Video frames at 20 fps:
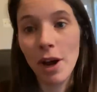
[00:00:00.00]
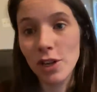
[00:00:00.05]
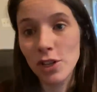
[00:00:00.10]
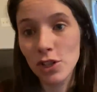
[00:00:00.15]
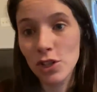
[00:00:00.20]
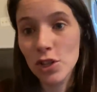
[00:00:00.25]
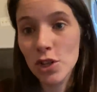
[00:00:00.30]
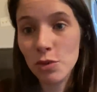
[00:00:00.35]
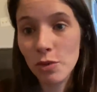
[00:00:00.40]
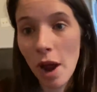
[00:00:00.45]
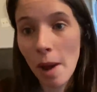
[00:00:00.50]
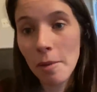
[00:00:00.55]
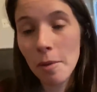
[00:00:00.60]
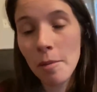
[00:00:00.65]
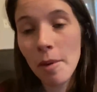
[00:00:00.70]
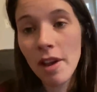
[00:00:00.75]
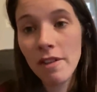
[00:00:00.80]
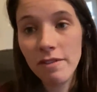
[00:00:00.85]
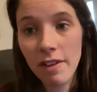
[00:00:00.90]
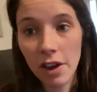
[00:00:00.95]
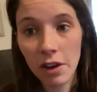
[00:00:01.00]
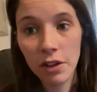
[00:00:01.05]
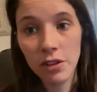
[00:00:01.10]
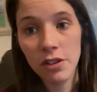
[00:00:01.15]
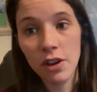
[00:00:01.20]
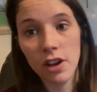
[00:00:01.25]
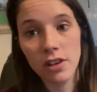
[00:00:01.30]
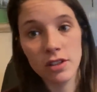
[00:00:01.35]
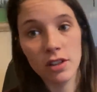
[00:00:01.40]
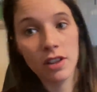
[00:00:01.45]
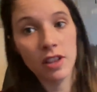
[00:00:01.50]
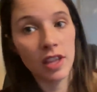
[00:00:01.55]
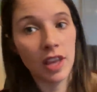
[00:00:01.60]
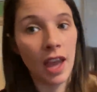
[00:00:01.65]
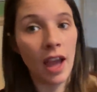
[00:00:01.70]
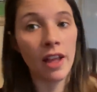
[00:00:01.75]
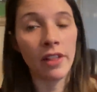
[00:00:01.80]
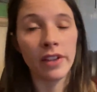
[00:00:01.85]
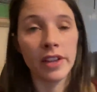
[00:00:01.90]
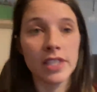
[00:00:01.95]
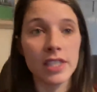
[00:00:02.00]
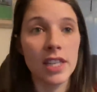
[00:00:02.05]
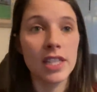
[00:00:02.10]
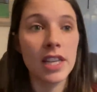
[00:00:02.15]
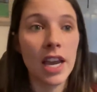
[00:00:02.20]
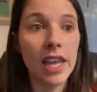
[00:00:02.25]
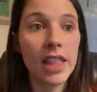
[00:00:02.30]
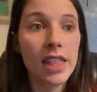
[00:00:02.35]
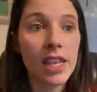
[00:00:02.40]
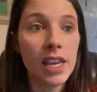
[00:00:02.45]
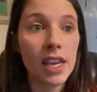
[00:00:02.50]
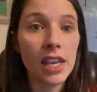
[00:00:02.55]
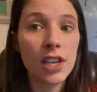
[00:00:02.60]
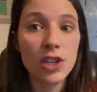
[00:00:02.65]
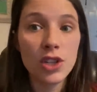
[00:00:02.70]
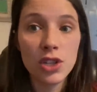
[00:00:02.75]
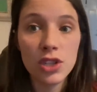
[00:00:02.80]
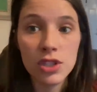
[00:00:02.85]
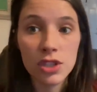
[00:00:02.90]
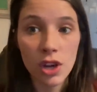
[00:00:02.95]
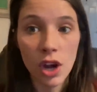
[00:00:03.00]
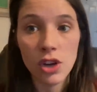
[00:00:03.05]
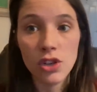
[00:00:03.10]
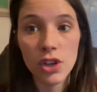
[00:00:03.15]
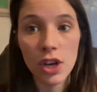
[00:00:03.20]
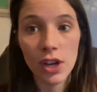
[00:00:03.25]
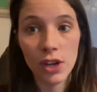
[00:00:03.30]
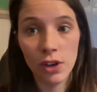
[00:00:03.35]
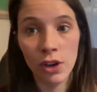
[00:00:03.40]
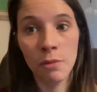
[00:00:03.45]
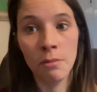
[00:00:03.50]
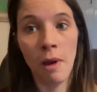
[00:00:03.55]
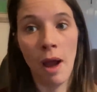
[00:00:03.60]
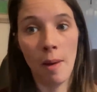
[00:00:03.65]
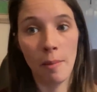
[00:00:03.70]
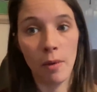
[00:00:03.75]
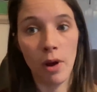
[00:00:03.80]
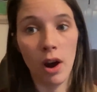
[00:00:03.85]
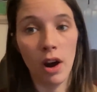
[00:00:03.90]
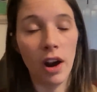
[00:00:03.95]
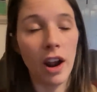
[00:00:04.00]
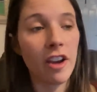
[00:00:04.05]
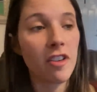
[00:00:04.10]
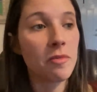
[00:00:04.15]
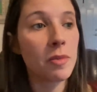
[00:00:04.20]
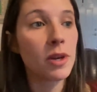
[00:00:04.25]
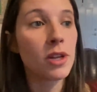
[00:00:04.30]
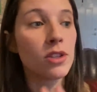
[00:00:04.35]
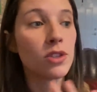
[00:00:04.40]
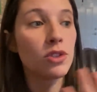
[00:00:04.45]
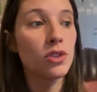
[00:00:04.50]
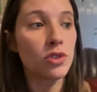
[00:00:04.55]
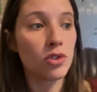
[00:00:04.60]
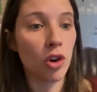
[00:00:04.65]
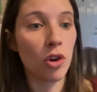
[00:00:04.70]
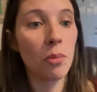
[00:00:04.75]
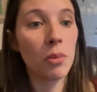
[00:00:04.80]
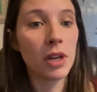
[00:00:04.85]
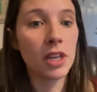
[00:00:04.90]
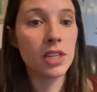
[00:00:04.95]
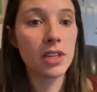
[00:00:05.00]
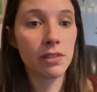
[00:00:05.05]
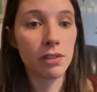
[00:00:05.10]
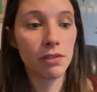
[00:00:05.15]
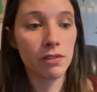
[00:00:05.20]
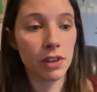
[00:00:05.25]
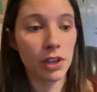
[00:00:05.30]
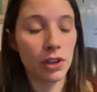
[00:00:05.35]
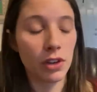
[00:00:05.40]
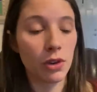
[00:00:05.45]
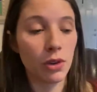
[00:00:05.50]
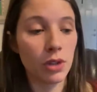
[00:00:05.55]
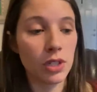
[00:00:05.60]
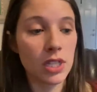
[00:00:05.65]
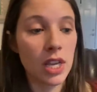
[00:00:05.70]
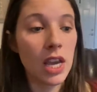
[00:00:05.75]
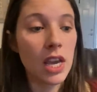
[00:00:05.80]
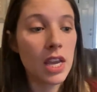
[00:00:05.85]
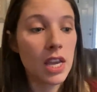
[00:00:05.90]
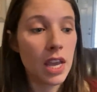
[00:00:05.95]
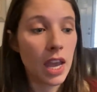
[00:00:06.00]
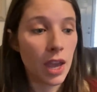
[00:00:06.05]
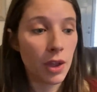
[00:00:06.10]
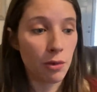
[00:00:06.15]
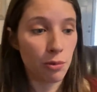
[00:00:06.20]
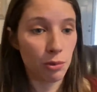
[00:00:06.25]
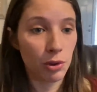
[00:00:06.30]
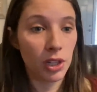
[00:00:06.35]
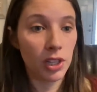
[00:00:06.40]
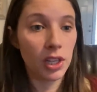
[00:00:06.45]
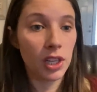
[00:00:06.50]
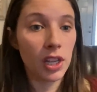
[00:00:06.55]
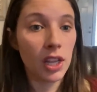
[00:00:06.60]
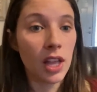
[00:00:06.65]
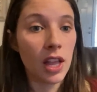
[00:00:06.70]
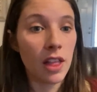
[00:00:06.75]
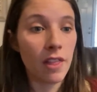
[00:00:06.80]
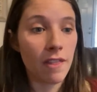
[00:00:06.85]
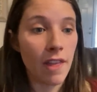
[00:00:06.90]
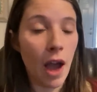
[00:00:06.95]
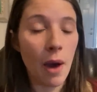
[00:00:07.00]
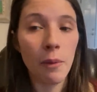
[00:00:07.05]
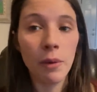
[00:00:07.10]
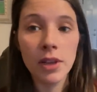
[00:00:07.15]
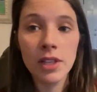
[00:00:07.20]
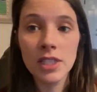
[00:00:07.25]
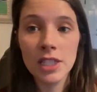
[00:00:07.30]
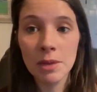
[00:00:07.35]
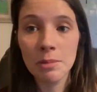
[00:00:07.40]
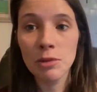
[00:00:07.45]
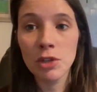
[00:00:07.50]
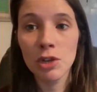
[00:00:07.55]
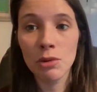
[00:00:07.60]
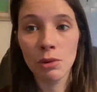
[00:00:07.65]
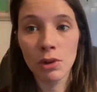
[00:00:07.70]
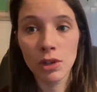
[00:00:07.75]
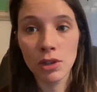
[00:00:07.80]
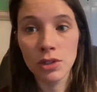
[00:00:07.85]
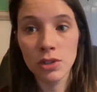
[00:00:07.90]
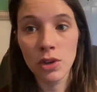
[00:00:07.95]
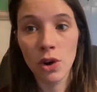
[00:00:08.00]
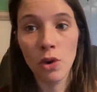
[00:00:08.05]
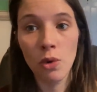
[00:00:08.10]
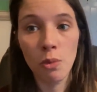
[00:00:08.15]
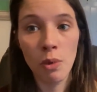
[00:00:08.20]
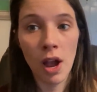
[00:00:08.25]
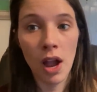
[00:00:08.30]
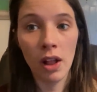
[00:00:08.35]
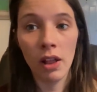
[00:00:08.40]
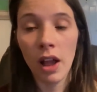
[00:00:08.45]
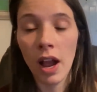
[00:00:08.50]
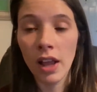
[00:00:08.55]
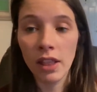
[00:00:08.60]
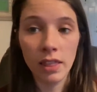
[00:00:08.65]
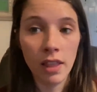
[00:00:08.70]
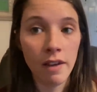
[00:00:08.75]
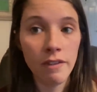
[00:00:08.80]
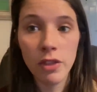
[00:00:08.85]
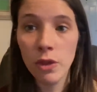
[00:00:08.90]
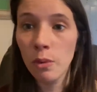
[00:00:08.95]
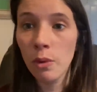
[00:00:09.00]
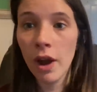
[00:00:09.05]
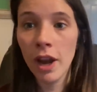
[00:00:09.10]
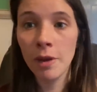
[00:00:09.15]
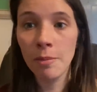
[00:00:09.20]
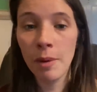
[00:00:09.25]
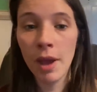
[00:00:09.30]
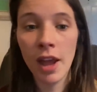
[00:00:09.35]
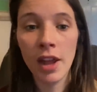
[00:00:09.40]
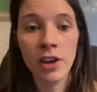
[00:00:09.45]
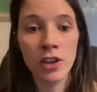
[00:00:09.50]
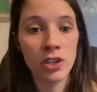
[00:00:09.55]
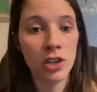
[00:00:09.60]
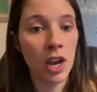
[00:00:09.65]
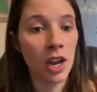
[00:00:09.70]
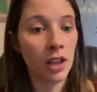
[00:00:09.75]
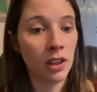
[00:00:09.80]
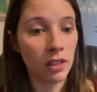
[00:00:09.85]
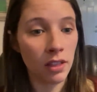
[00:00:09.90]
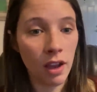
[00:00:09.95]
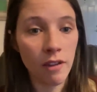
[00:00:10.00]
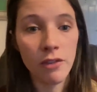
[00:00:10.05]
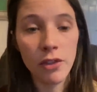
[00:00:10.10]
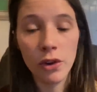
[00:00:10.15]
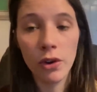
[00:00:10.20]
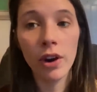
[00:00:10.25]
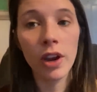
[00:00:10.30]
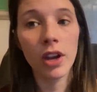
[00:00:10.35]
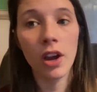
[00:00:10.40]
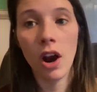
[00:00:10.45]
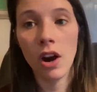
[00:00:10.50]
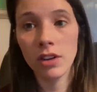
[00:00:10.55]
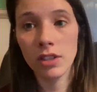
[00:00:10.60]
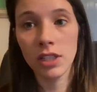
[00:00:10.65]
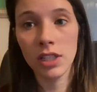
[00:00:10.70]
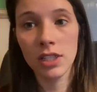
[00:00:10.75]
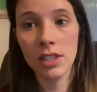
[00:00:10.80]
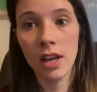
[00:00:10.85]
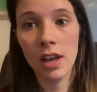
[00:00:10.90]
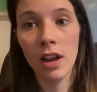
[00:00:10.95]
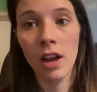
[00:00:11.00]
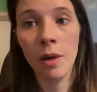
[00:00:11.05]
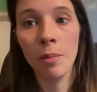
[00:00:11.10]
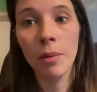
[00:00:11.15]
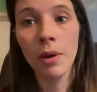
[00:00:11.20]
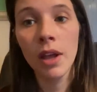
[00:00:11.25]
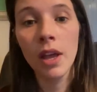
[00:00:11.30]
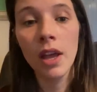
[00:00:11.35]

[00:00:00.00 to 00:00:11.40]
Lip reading: just to wrap up my final thoughts on the Atlas is I think it is such a good mom car. I've been in so many different vehicles, and really, that one seems to work so well. I love the wide bench. I love the great car seat setup.